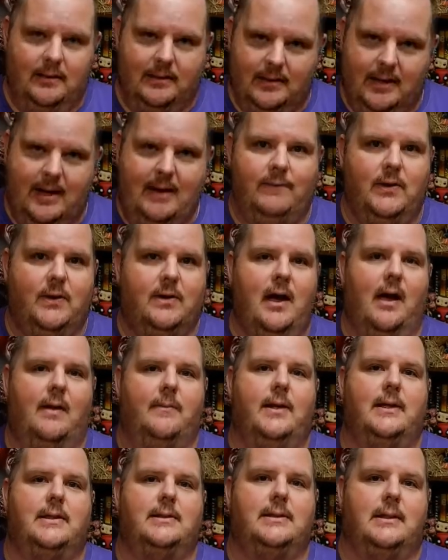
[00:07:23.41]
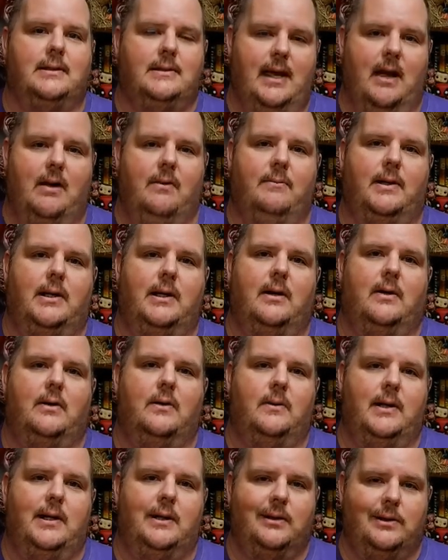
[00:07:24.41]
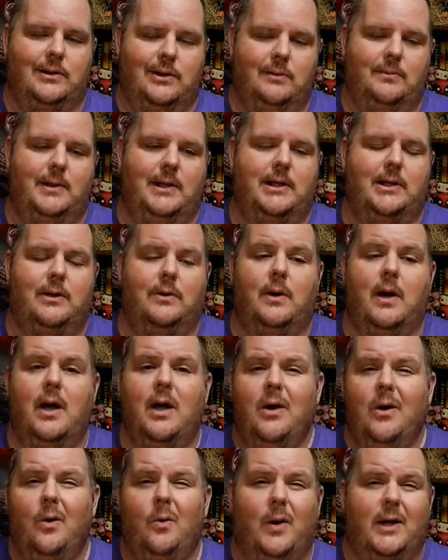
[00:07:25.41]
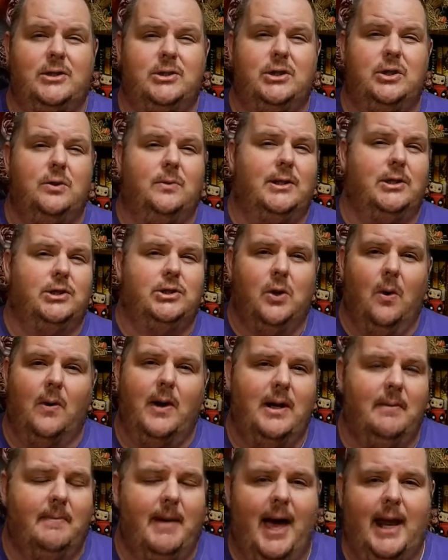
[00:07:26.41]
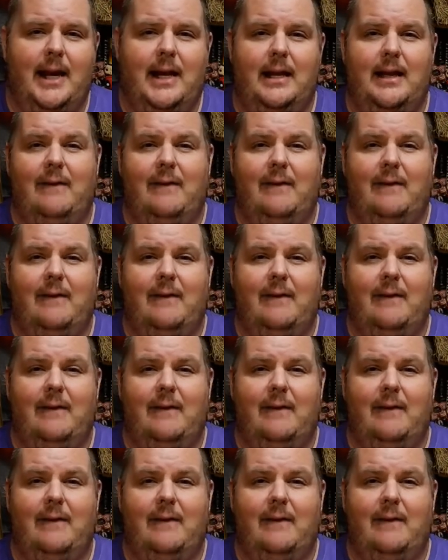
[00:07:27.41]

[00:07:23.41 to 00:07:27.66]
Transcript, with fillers: leave your comments down below in the doobly-doo what you enjoyed about it.